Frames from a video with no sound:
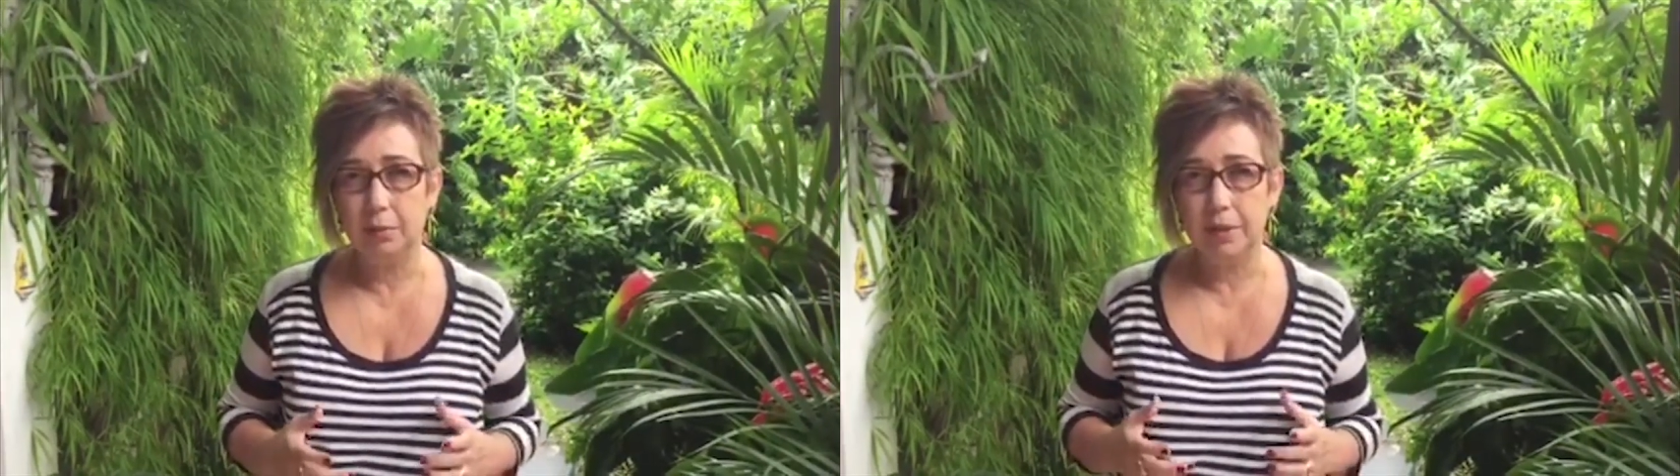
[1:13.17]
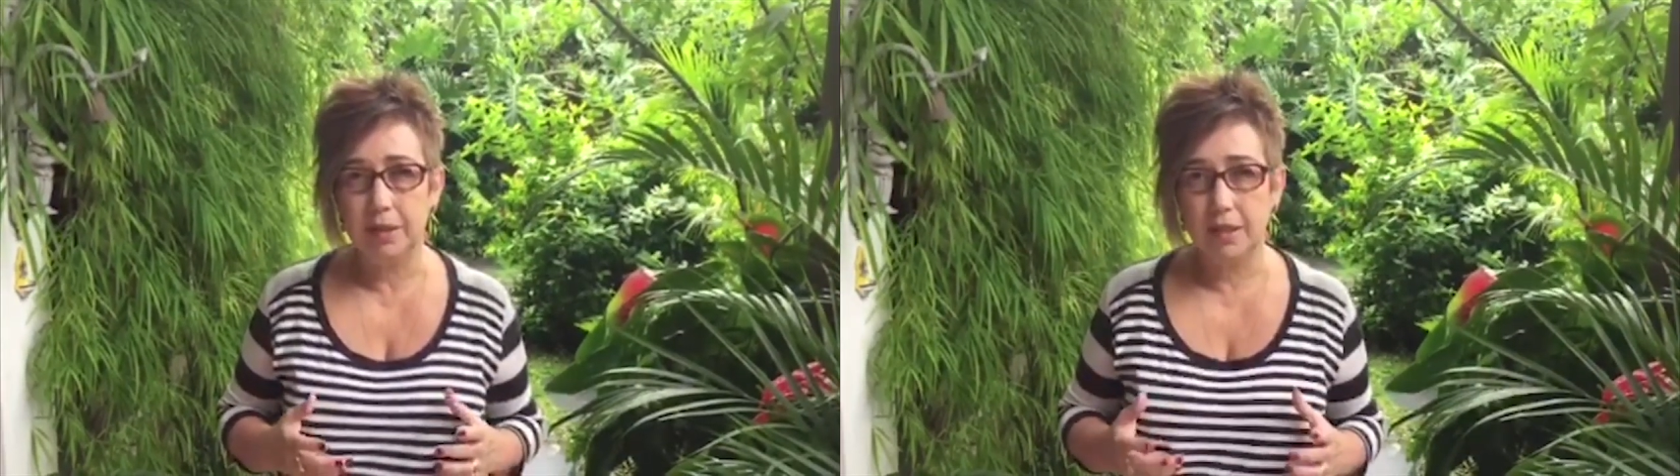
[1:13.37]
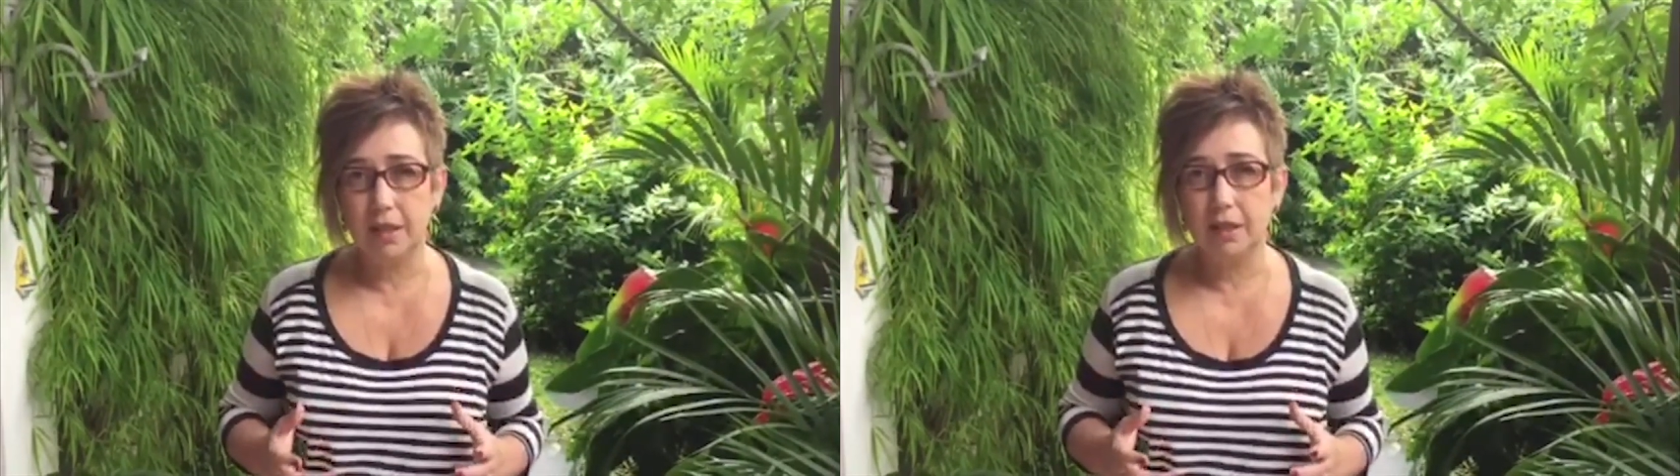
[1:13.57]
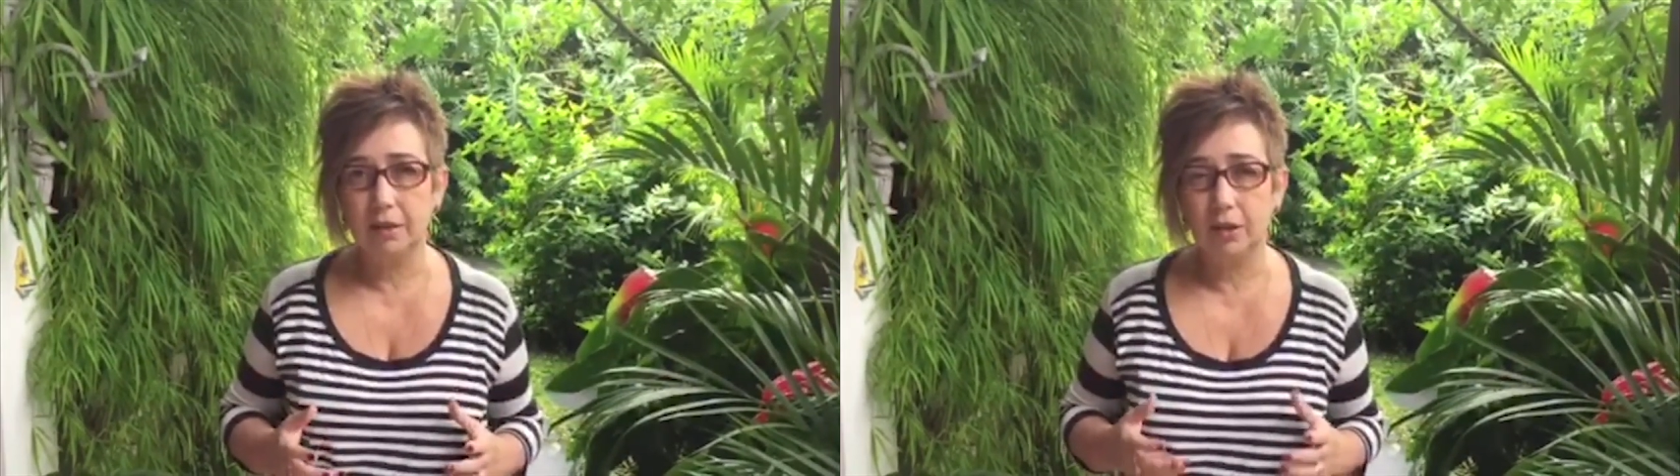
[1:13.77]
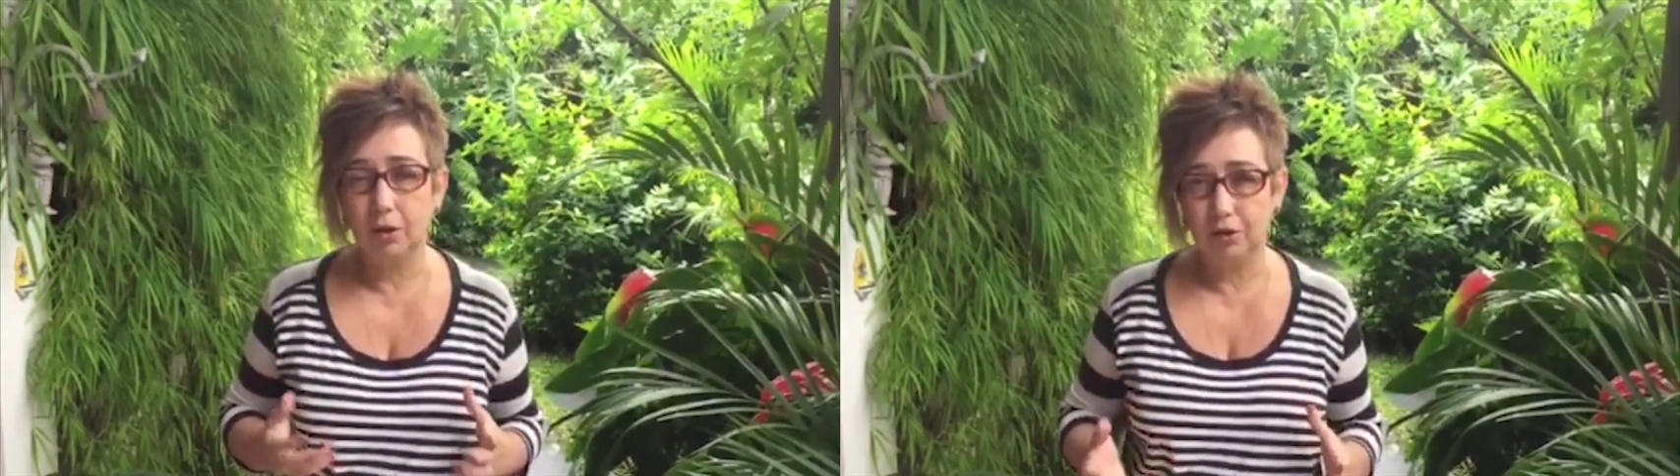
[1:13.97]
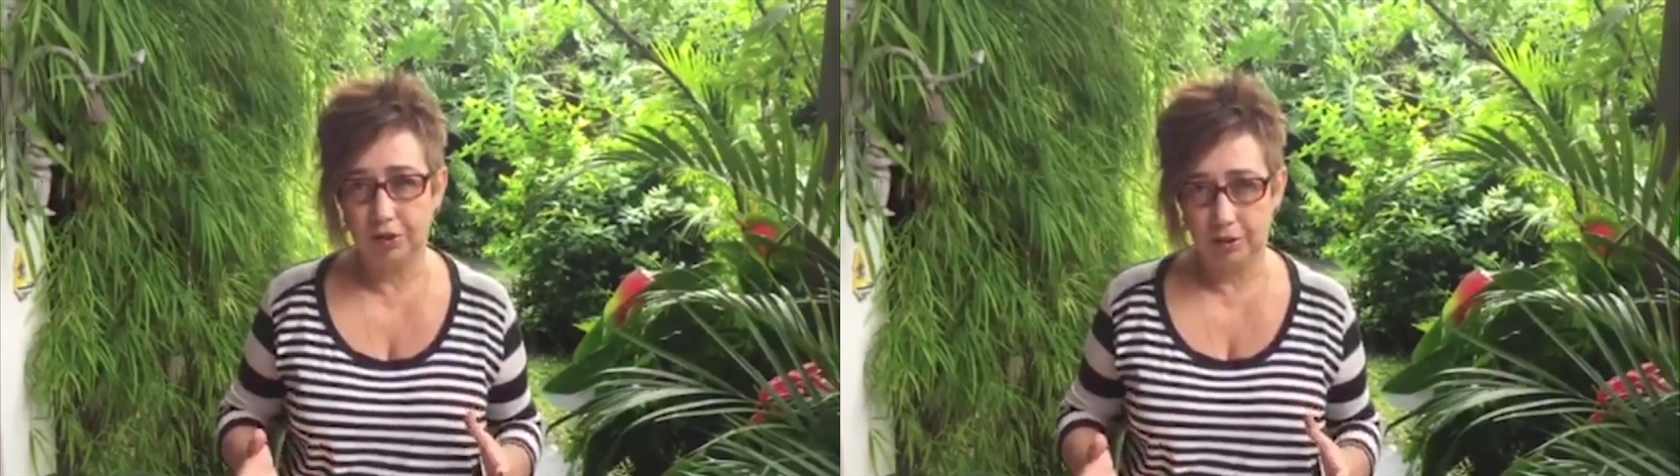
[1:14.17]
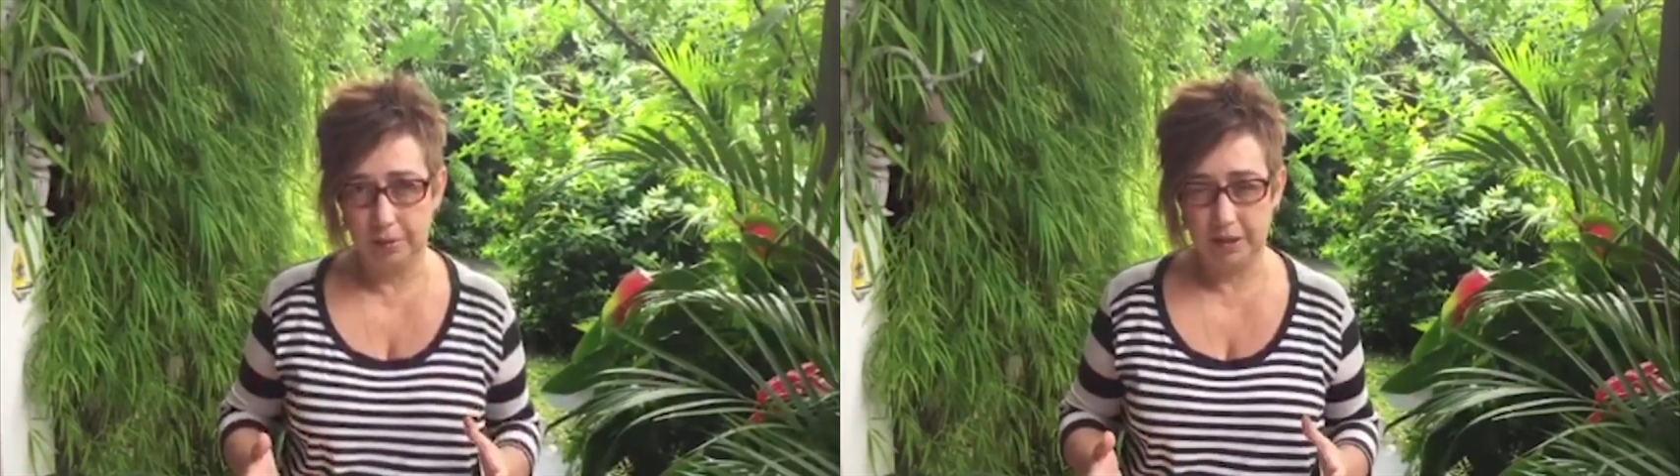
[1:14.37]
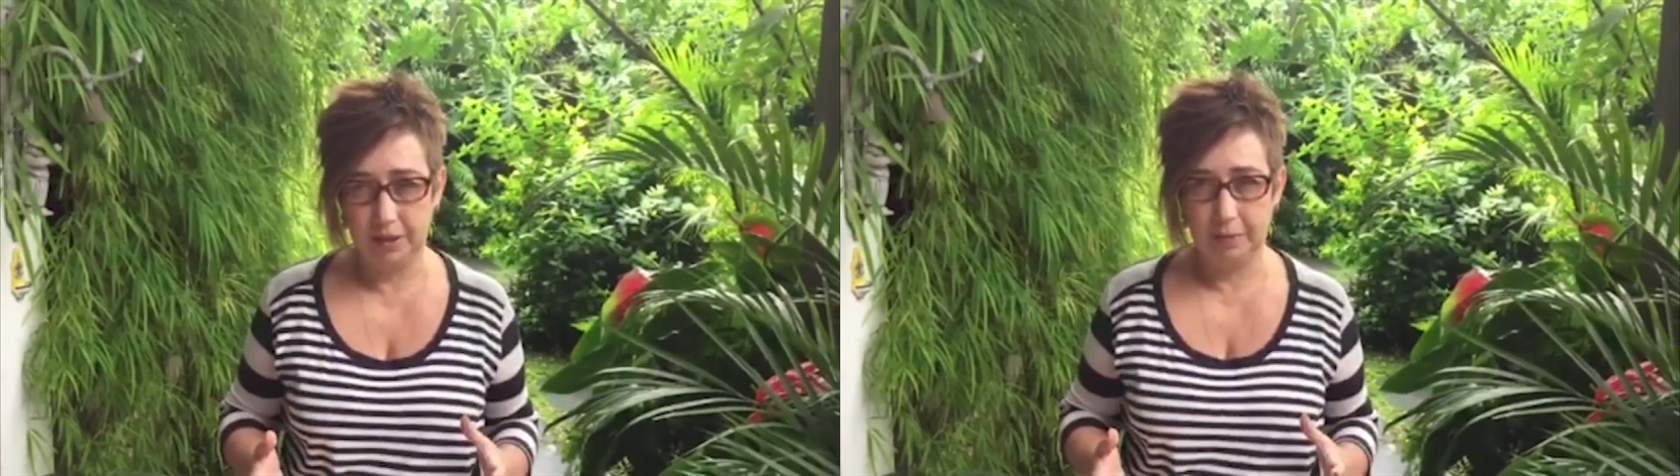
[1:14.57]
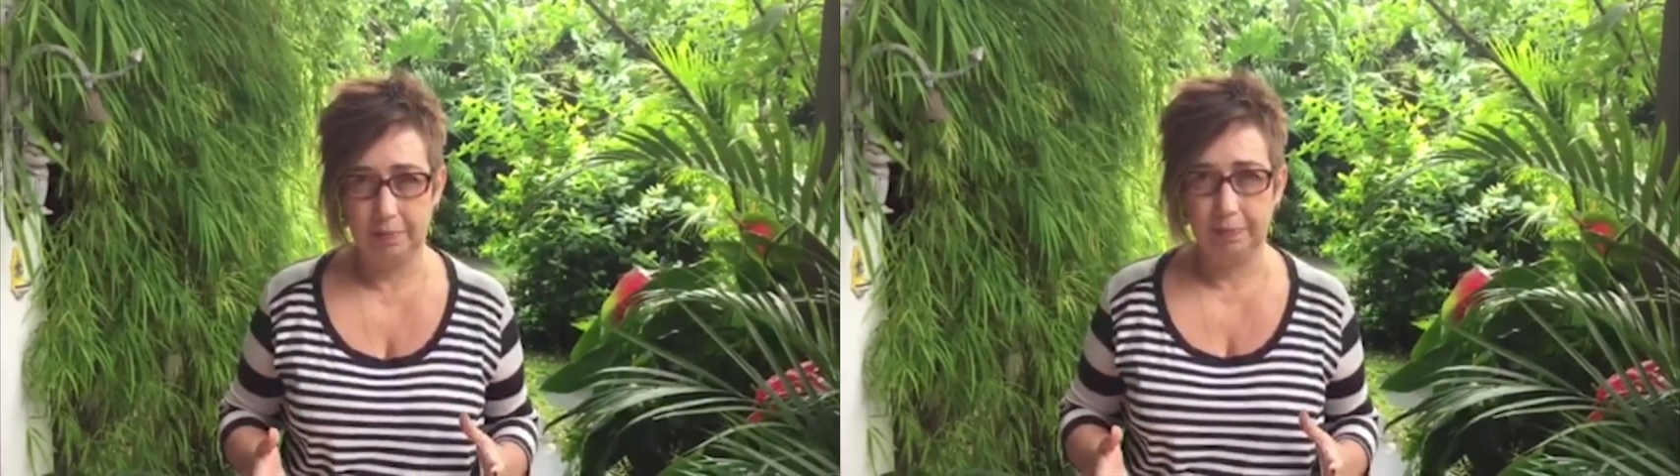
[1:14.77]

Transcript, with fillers: Brazilian government.